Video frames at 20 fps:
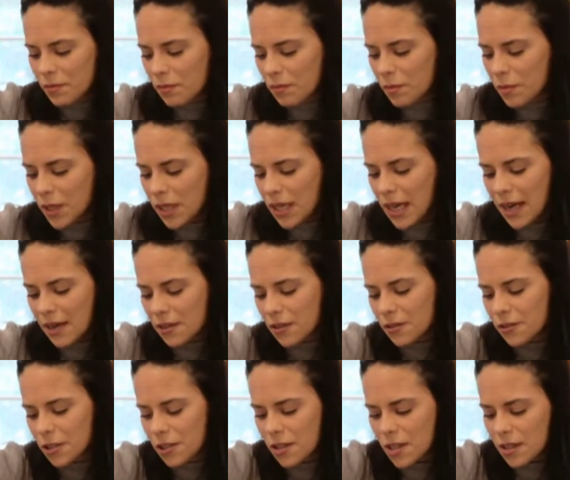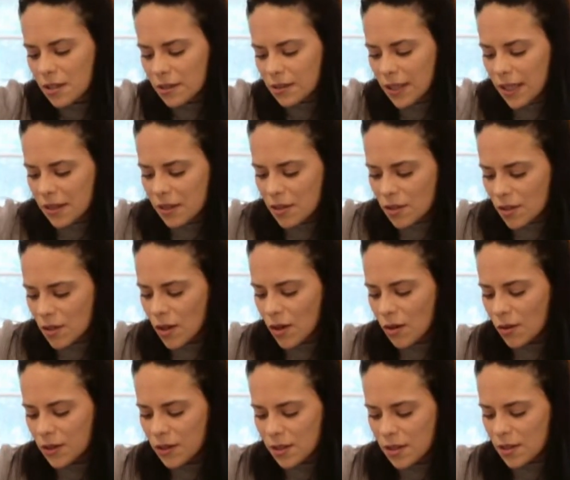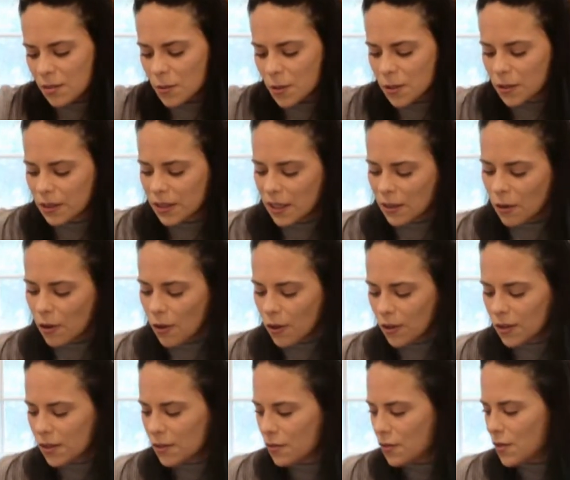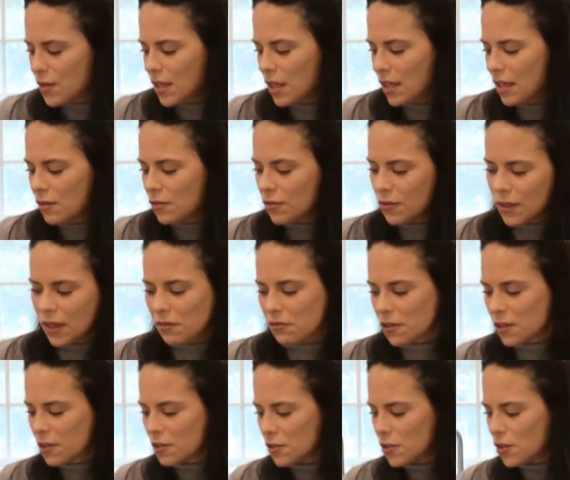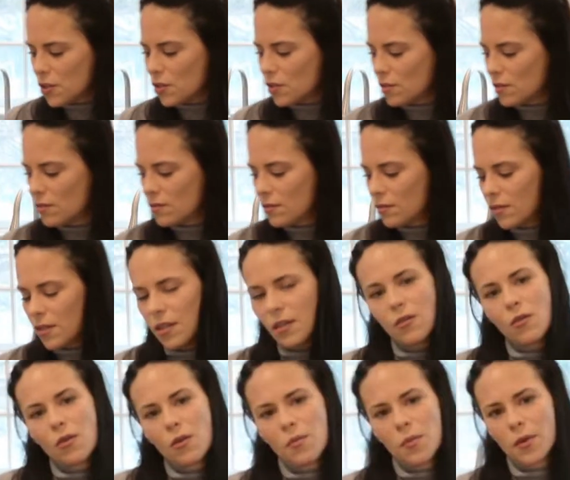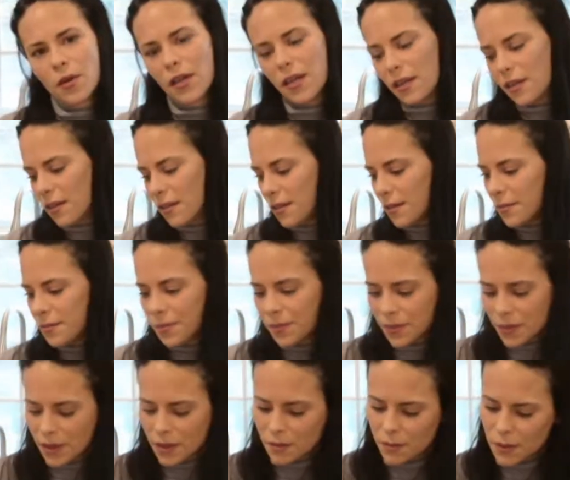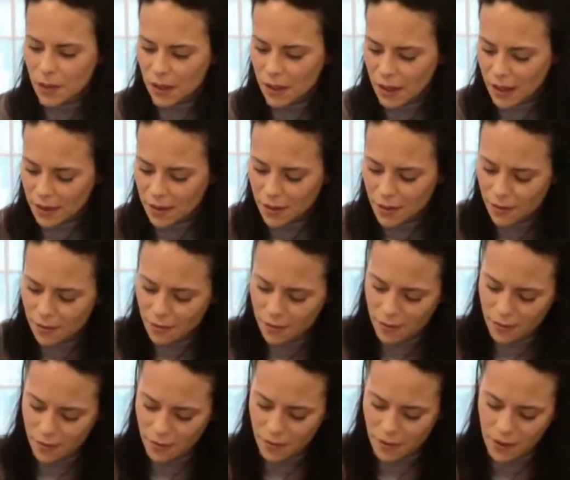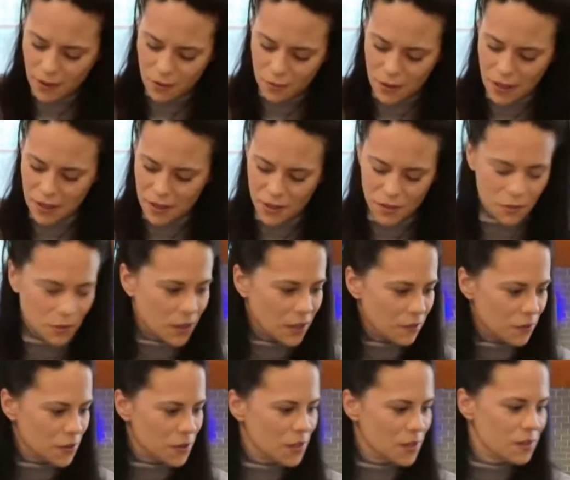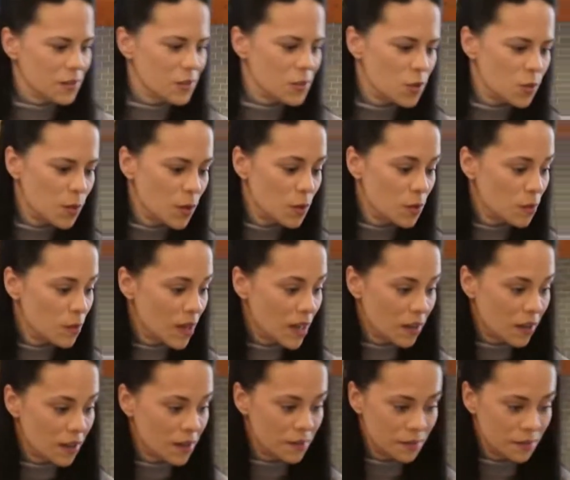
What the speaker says: But yeah, you're just going to let this go and simmer and let all of the flavors incorporate here. I'm going to add the rest of whatever's on the spoon back